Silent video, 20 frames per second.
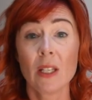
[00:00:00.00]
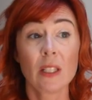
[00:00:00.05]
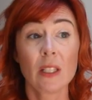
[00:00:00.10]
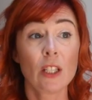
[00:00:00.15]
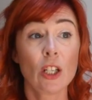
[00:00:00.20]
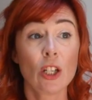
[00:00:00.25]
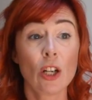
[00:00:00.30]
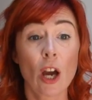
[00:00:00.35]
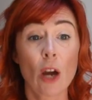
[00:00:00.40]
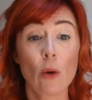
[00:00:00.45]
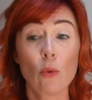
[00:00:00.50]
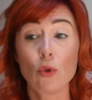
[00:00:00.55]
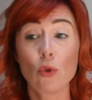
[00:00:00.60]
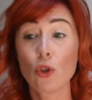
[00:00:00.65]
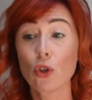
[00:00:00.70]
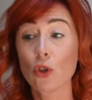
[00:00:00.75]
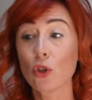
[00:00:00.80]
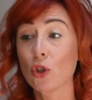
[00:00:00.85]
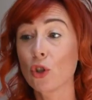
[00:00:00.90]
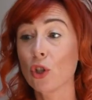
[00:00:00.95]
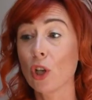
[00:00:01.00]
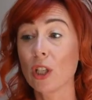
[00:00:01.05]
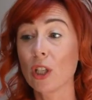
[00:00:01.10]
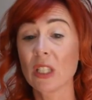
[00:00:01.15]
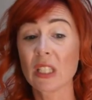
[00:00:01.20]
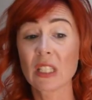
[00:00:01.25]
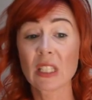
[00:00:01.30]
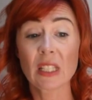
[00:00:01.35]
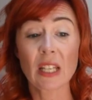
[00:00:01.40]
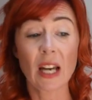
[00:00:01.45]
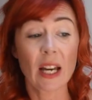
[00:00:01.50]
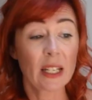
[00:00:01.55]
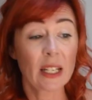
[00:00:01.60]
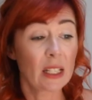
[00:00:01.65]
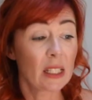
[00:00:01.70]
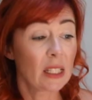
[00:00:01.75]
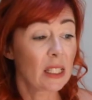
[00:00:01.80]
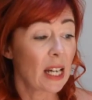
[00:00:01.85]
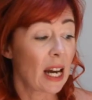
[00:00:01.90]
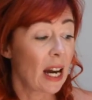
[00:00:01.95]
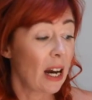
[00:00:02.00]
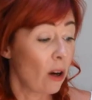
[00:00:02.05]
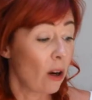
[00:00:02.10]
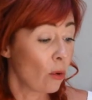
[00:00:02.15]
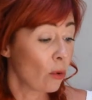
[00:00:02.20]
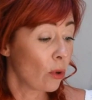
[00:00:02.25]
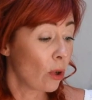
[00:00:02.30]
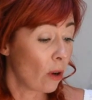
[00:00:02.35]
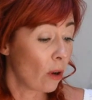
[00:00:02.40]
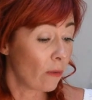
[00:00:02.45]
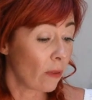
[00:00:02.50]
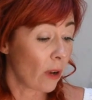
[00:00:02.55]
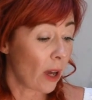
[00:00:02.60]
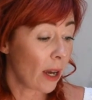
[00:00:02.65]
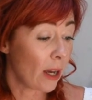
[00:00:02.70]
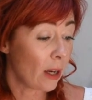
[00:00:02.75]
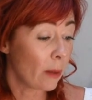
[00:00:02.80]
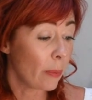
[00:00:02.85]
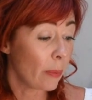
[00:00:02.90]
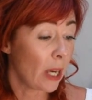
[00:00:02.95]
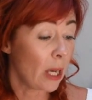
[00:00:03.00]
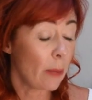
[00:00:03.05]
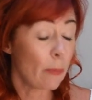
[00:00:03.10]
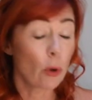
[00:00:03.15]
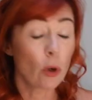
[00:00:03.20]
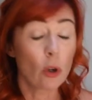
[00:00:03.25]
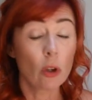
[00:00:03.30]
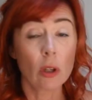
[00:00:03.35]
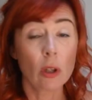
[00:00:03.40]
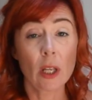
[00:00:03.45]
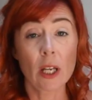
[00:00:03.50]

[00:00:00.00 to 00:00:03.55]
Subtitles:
you know, just a scanning down of like people